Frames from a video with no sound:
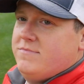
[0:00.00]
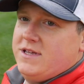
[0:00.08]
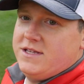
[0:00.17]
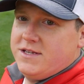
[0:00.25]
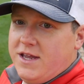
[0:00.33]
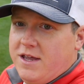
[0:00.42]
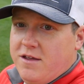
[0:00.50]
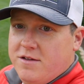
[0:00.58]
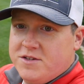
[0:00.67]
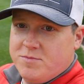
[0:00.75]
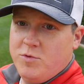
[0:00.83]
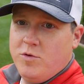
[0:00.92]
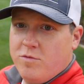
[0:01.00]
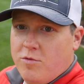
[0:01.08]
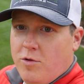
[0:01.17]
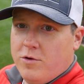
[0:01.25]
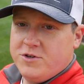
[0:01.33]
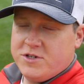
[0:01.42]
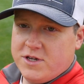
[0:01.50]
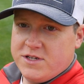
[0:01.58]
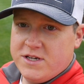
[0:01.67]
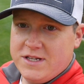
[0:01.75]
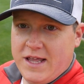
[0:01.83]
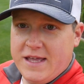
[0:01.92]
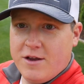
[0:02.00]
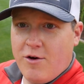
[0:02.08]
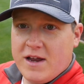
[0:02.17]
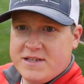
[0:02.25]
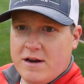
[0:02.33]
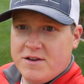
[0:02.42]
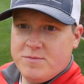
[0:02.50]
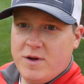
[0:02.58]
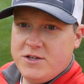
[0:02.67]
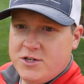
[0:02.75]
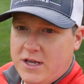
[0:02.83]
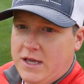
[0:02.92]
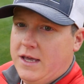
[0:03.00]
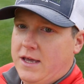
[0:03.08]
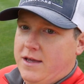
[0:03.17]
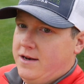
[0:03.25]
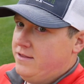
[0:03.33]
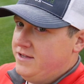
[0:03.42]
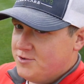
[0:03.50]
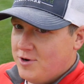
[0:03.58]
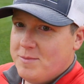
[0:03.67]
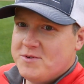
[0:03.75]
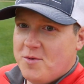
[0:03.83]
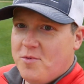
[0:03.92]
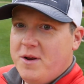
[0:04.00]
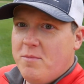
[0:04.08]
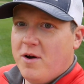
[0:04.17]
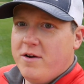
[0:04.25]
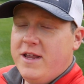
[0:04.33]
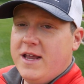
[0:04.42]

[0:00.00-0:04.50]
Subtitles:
as a smooth roller, just because it doesn't lay the grass down as much. These stripes are pretty burned